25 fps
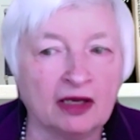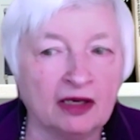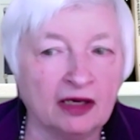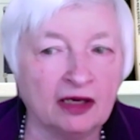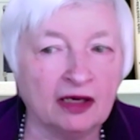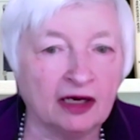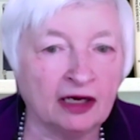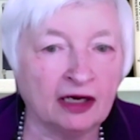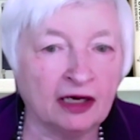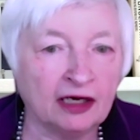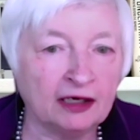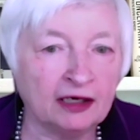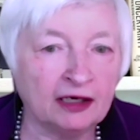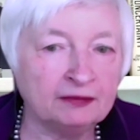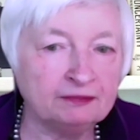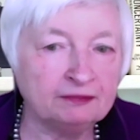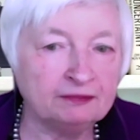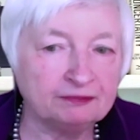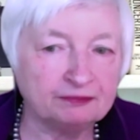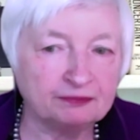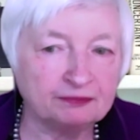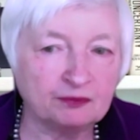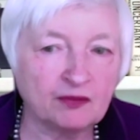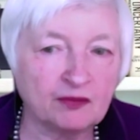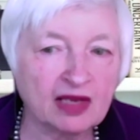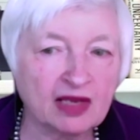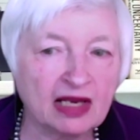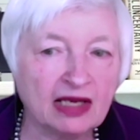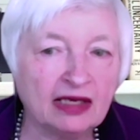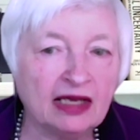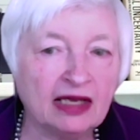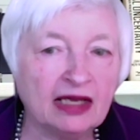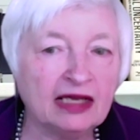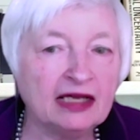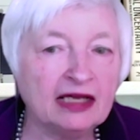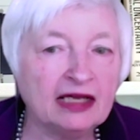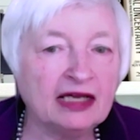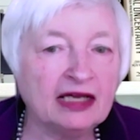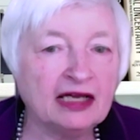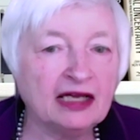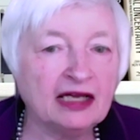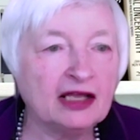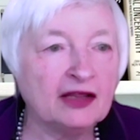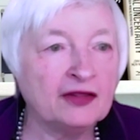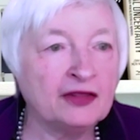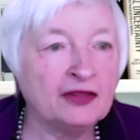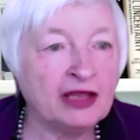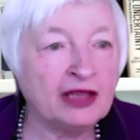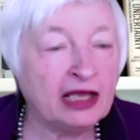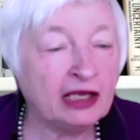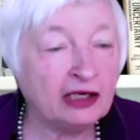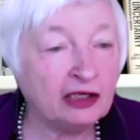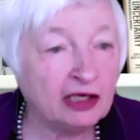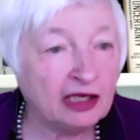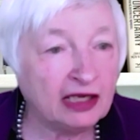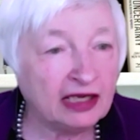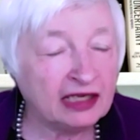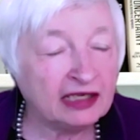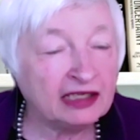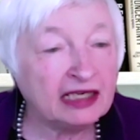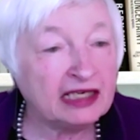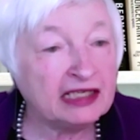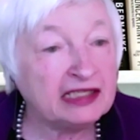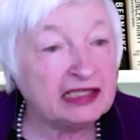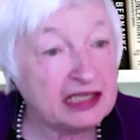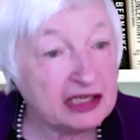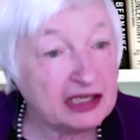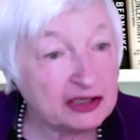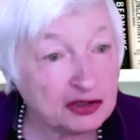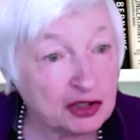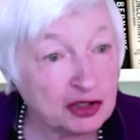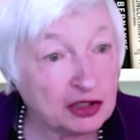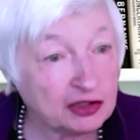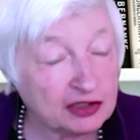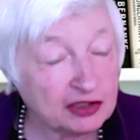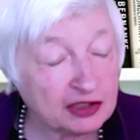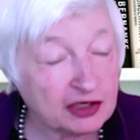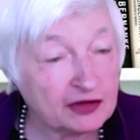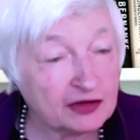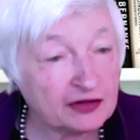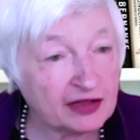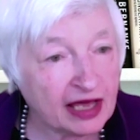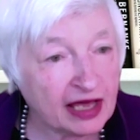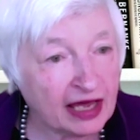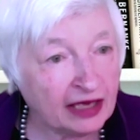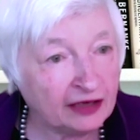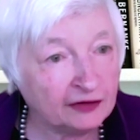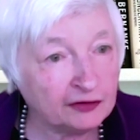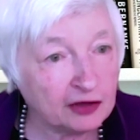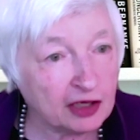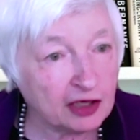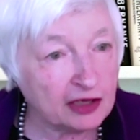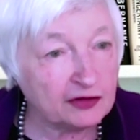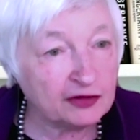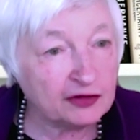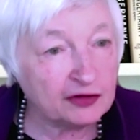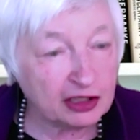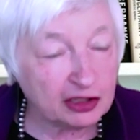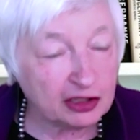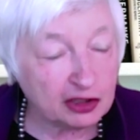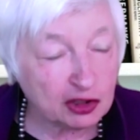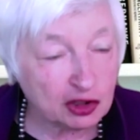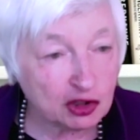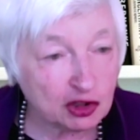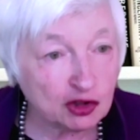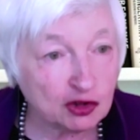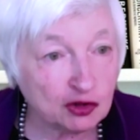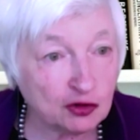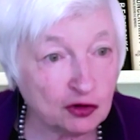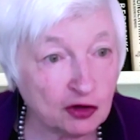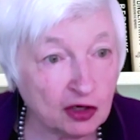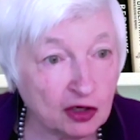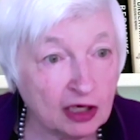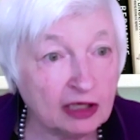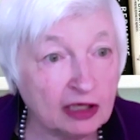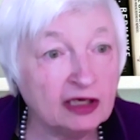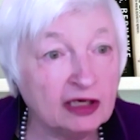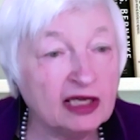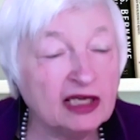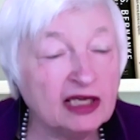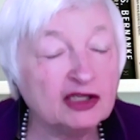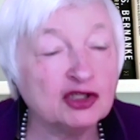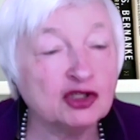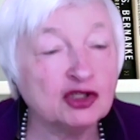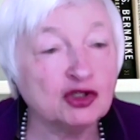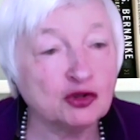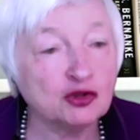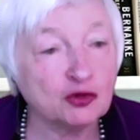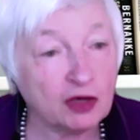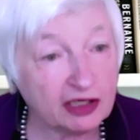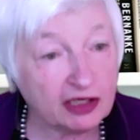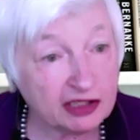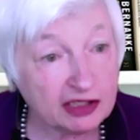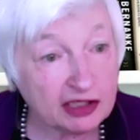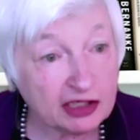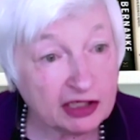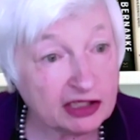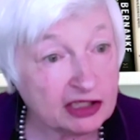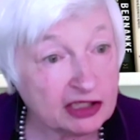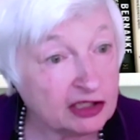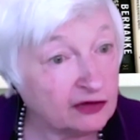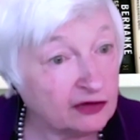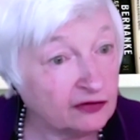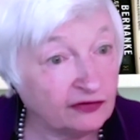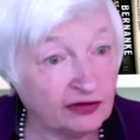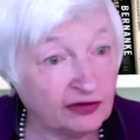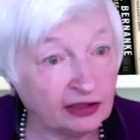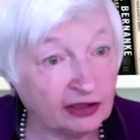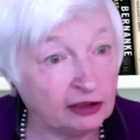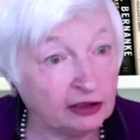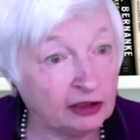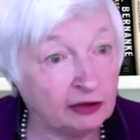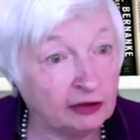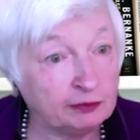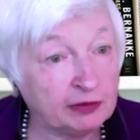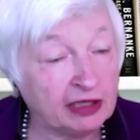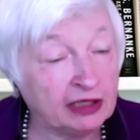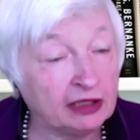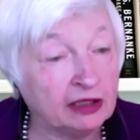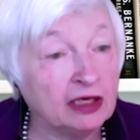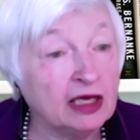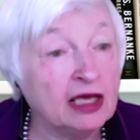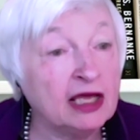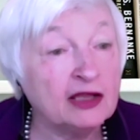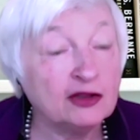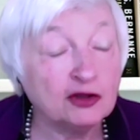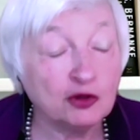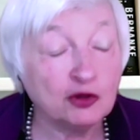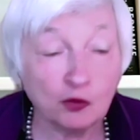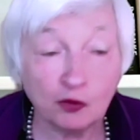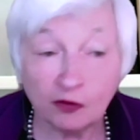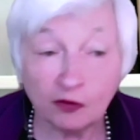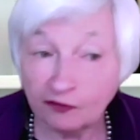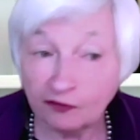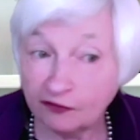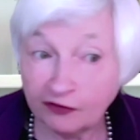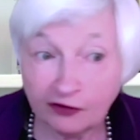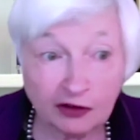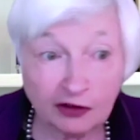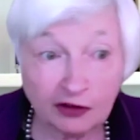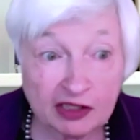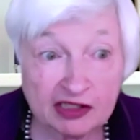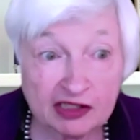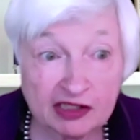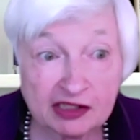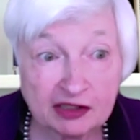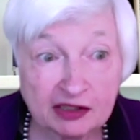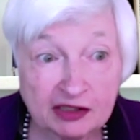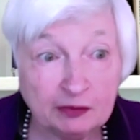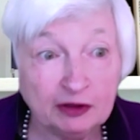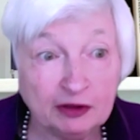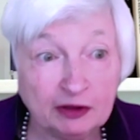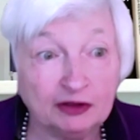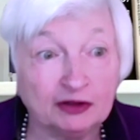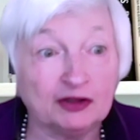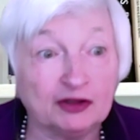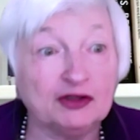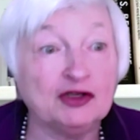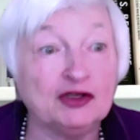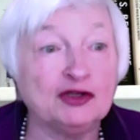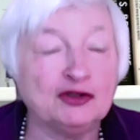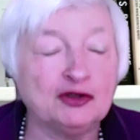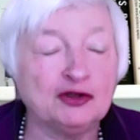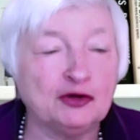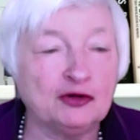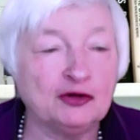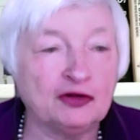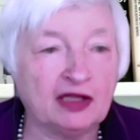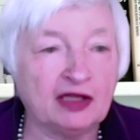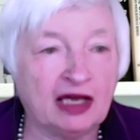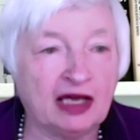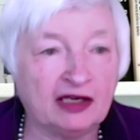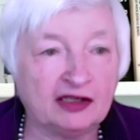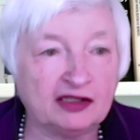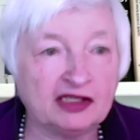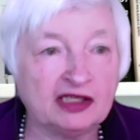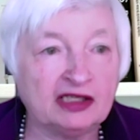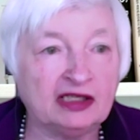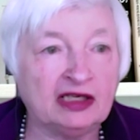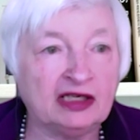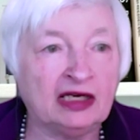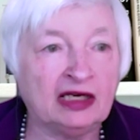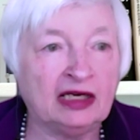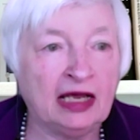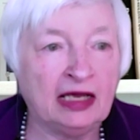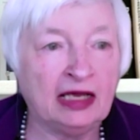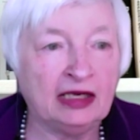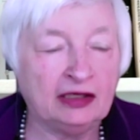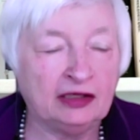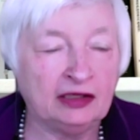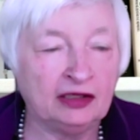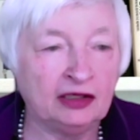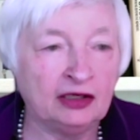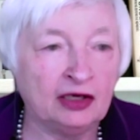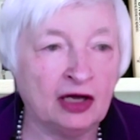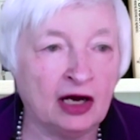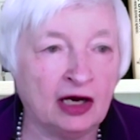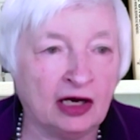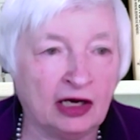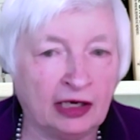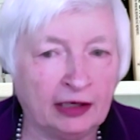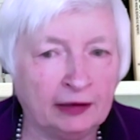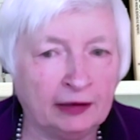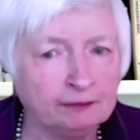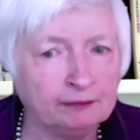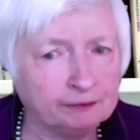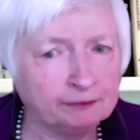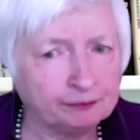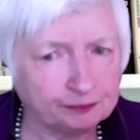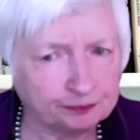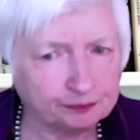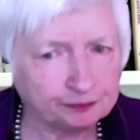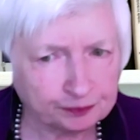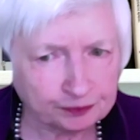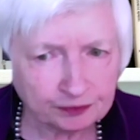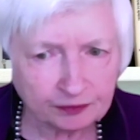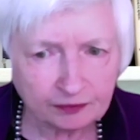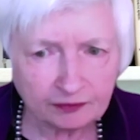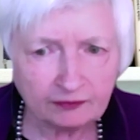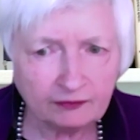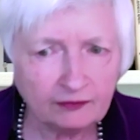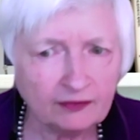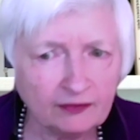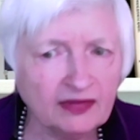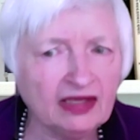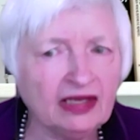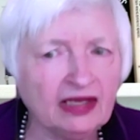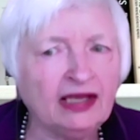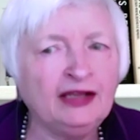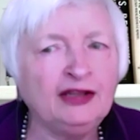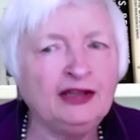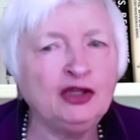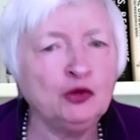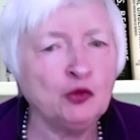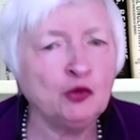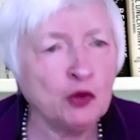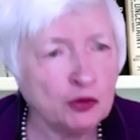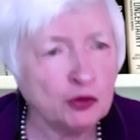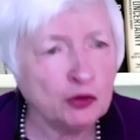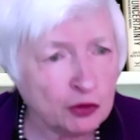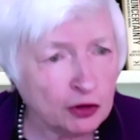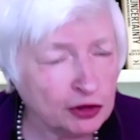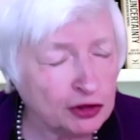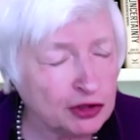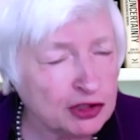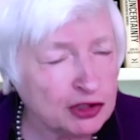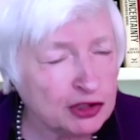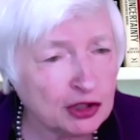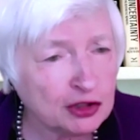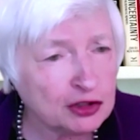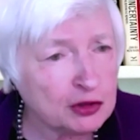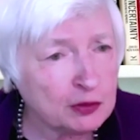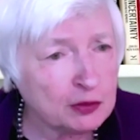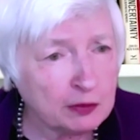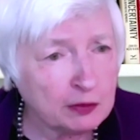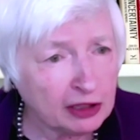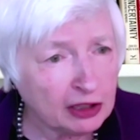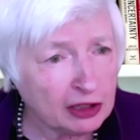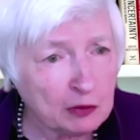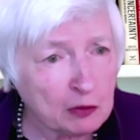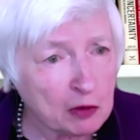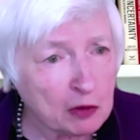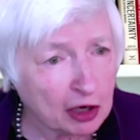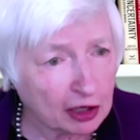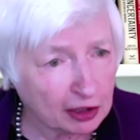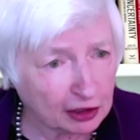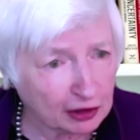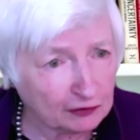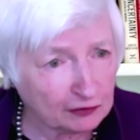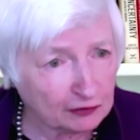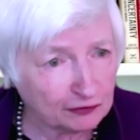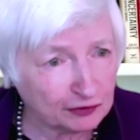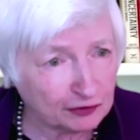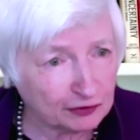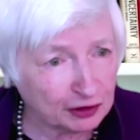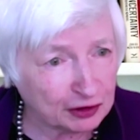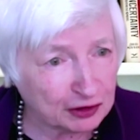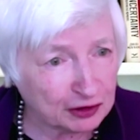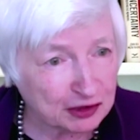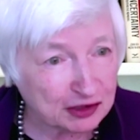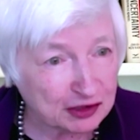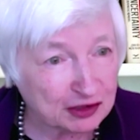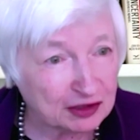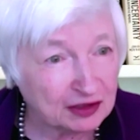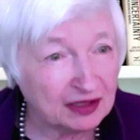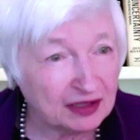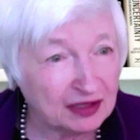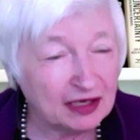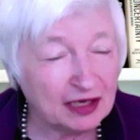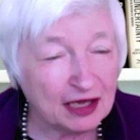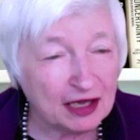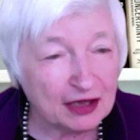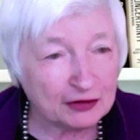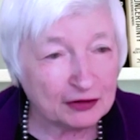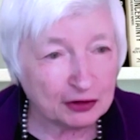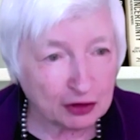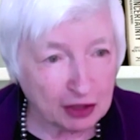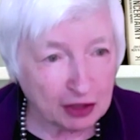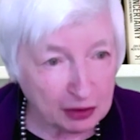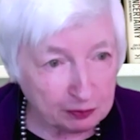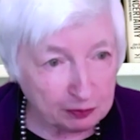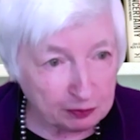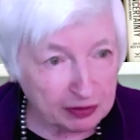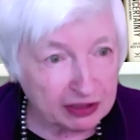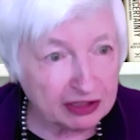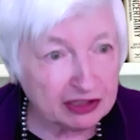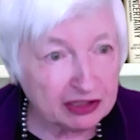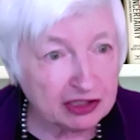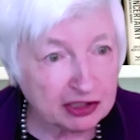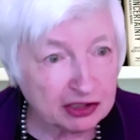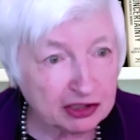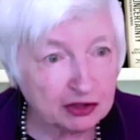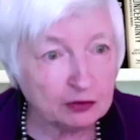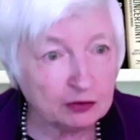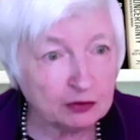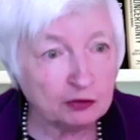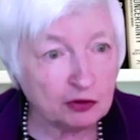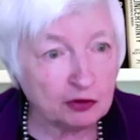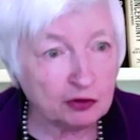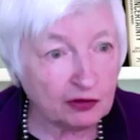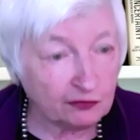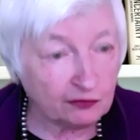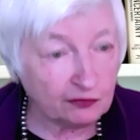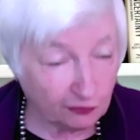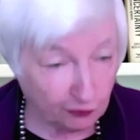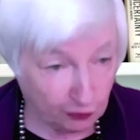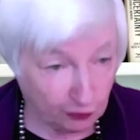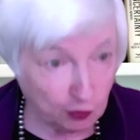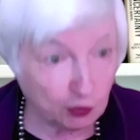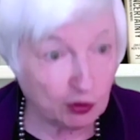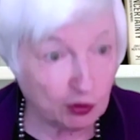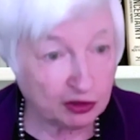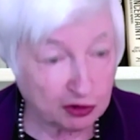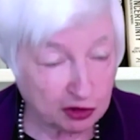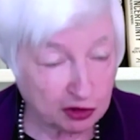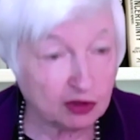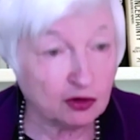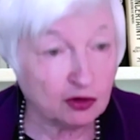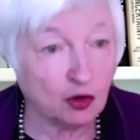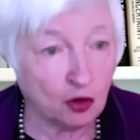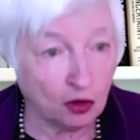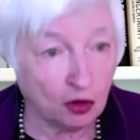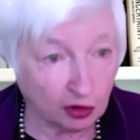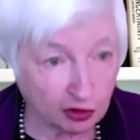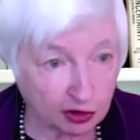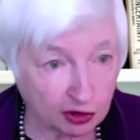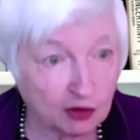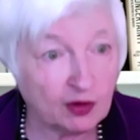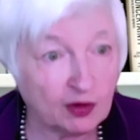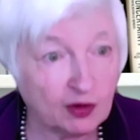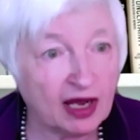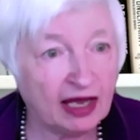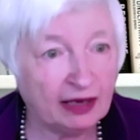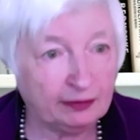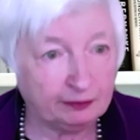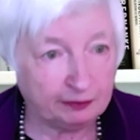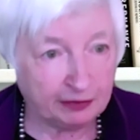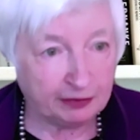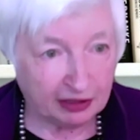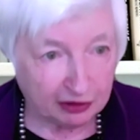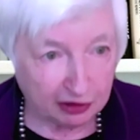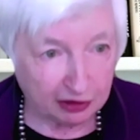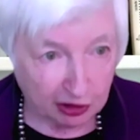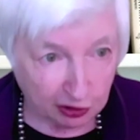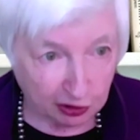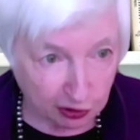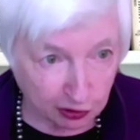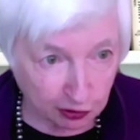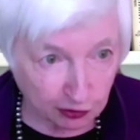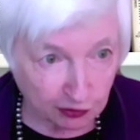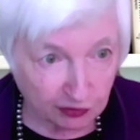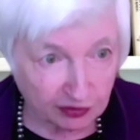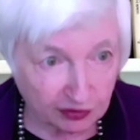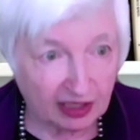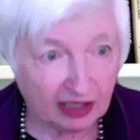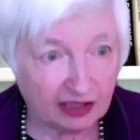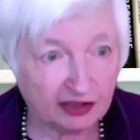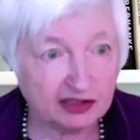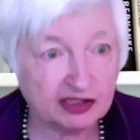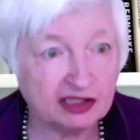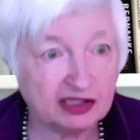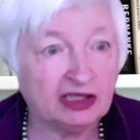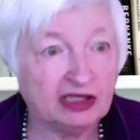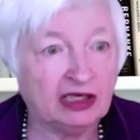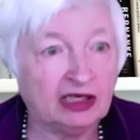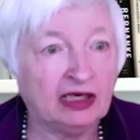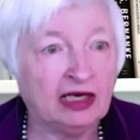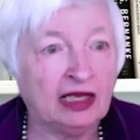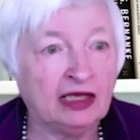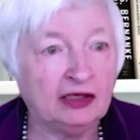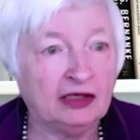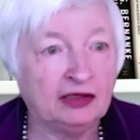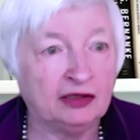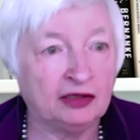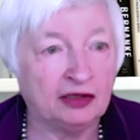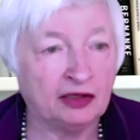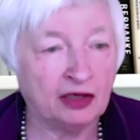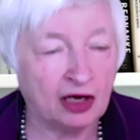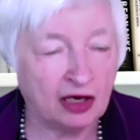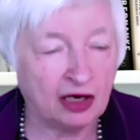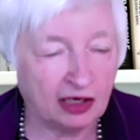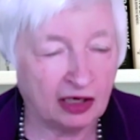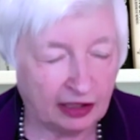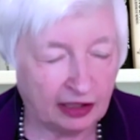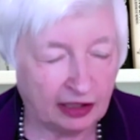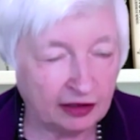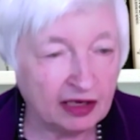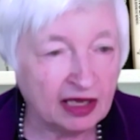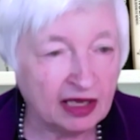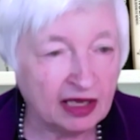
Um, then, in addition to that, they saw stresses developing that were very similar to 2008 and 9 there were runs on the money market funds. There had been some, ref- which also happened in 2008 and 9.